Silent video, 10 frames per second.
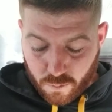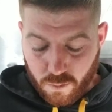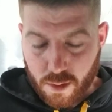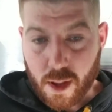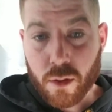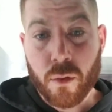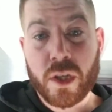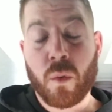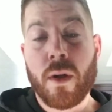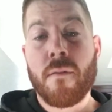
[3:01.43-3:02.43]
Illinois
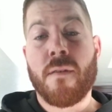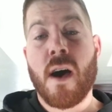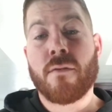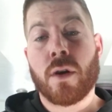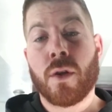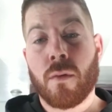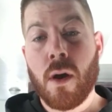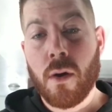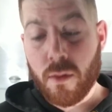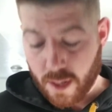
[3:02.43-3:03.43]
is 1-5 on the
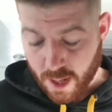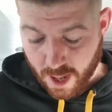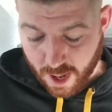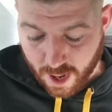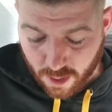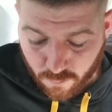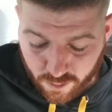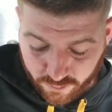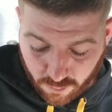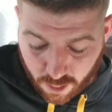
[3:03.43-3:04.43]
road, and
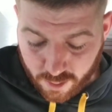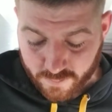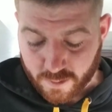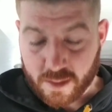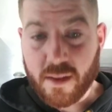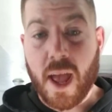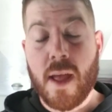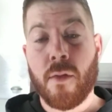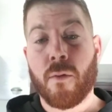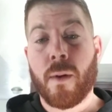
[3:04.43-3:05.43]
Wisconsin is
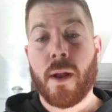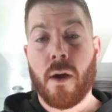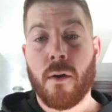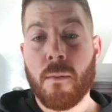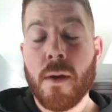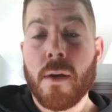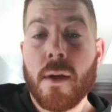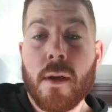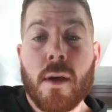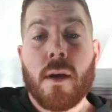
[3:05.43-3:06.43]
8-3 at home.
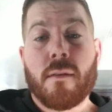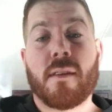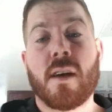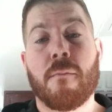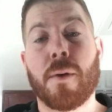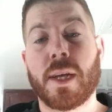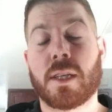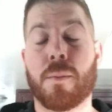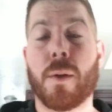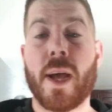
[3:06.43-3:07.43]
It's a tough place
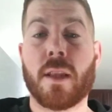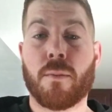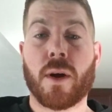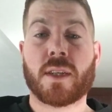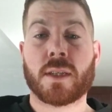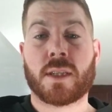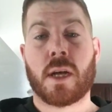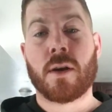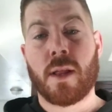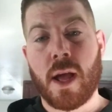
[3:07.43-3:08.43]
to play at the Breslin
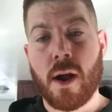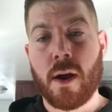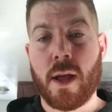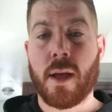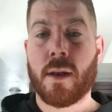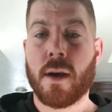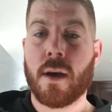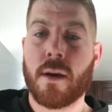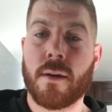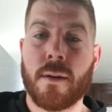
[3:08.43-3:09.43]
Center there
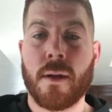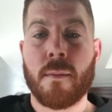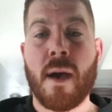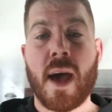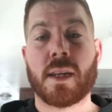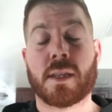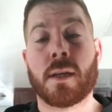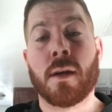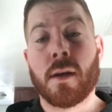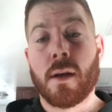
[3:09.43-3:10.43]
in Madison.
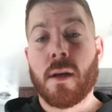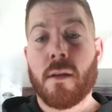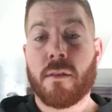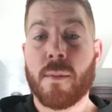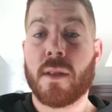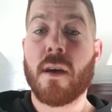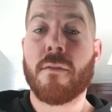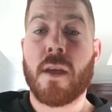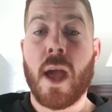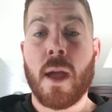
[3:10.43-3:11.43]
It's going to be a
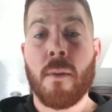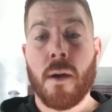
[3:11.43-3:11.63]
tough game.